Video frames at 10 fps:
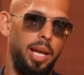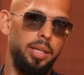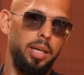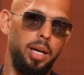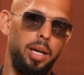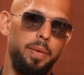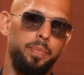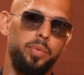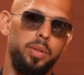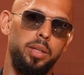And
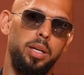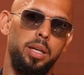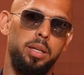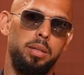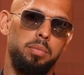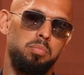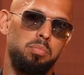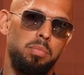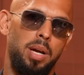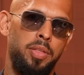I
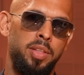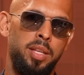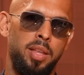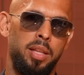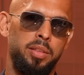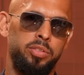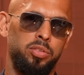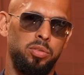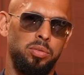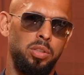think that
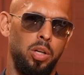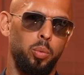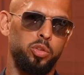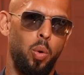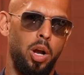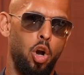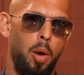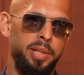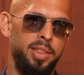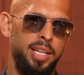this, was quite a
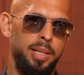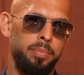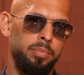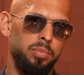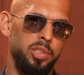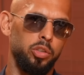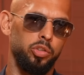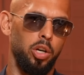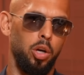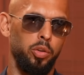common theme
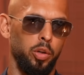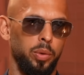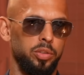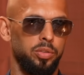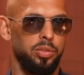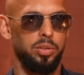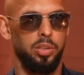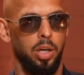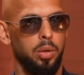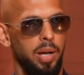years ago. There was,
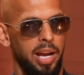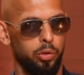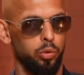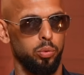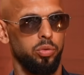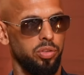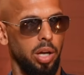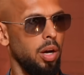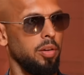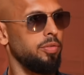Andrew,
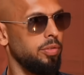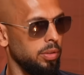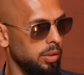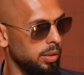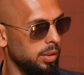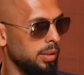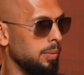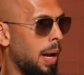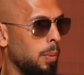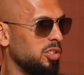
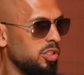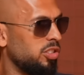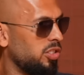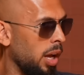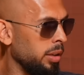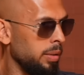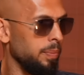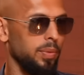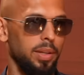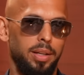I was the
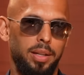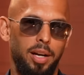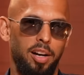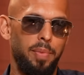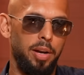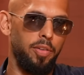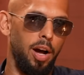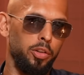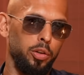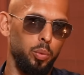son of my
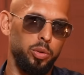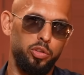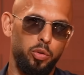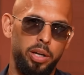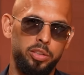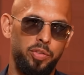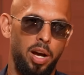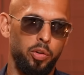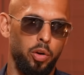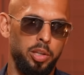father, who was the greatest
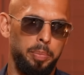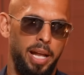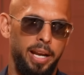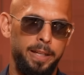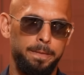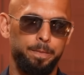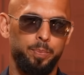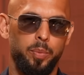father on the planet.